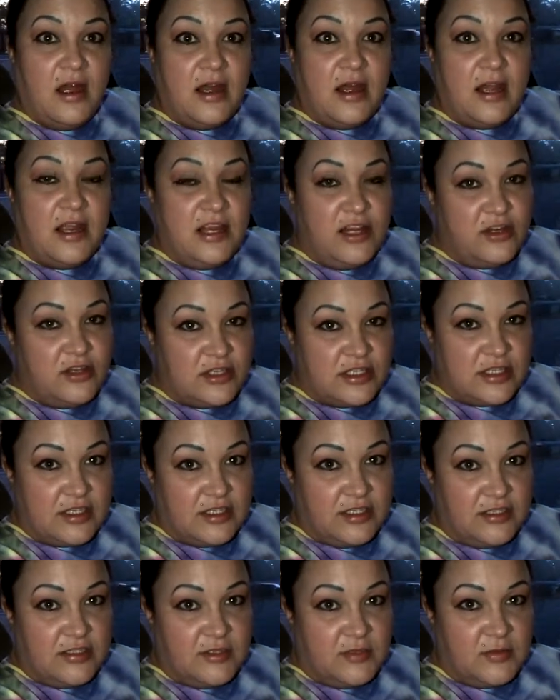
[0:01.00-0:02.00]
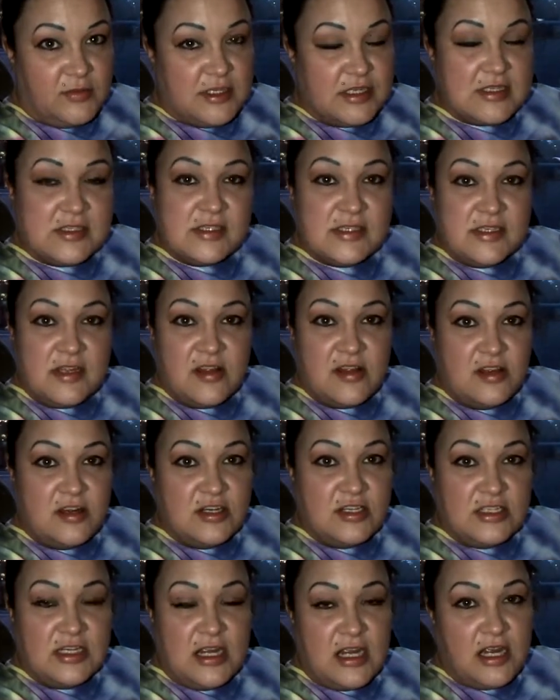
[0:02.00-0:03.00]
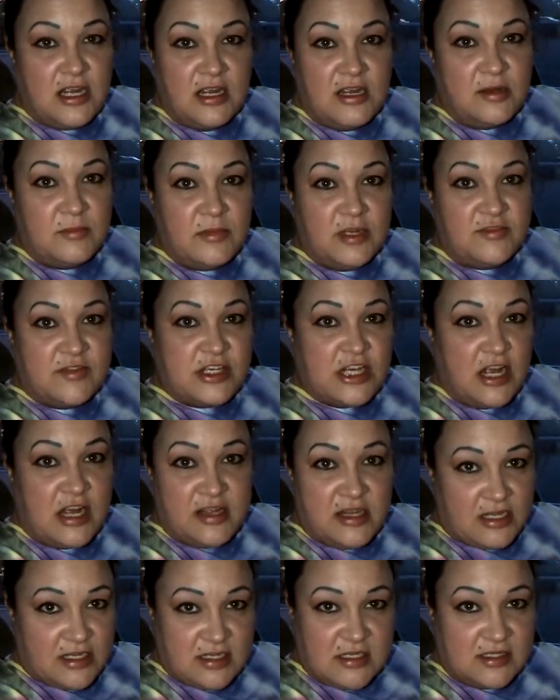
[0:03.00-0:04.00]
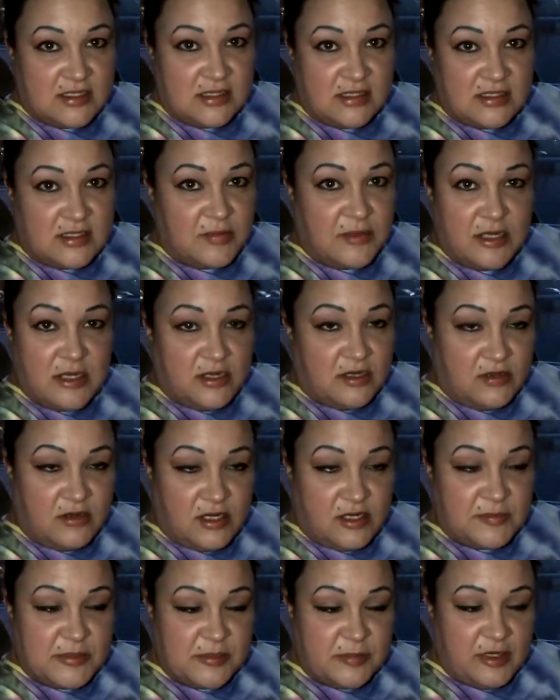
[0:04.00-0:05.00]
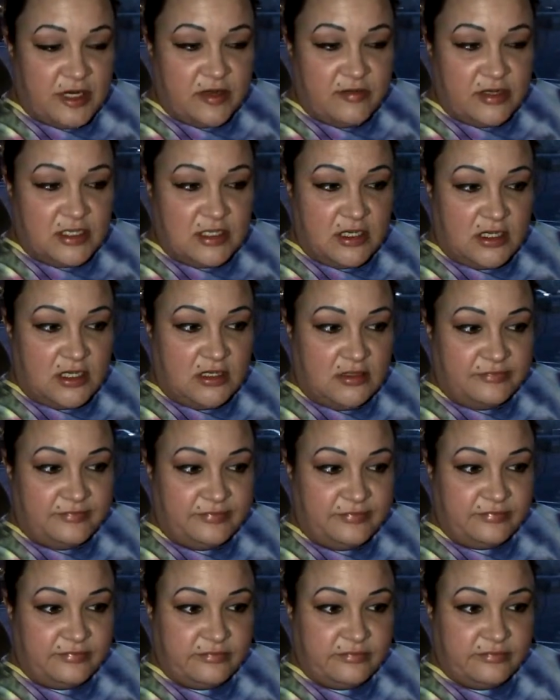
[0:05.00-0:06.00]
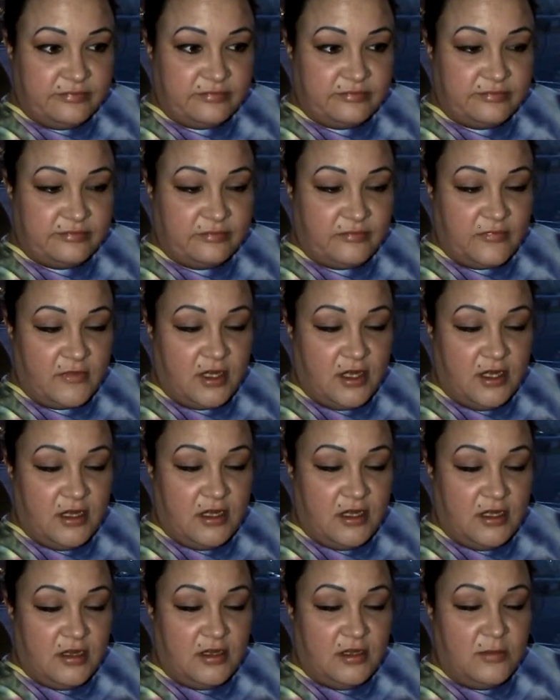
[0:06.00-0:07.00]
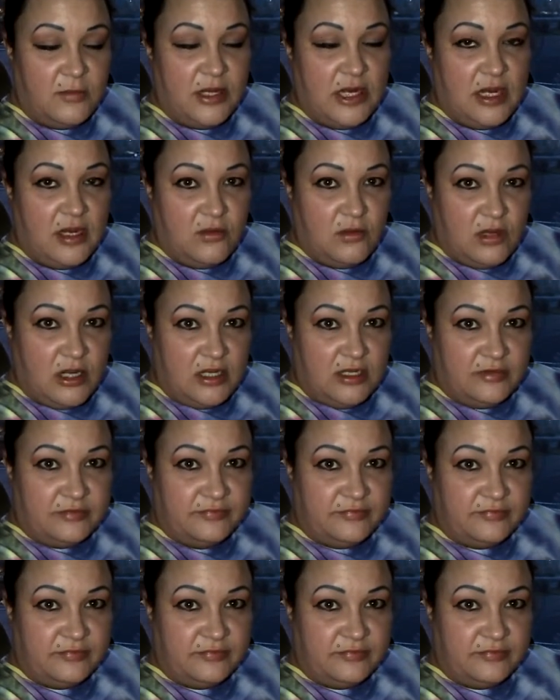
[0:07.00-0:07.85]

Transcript: Hi YouTube, this is the third time I've shot this because something interrupts me every time. Anyway,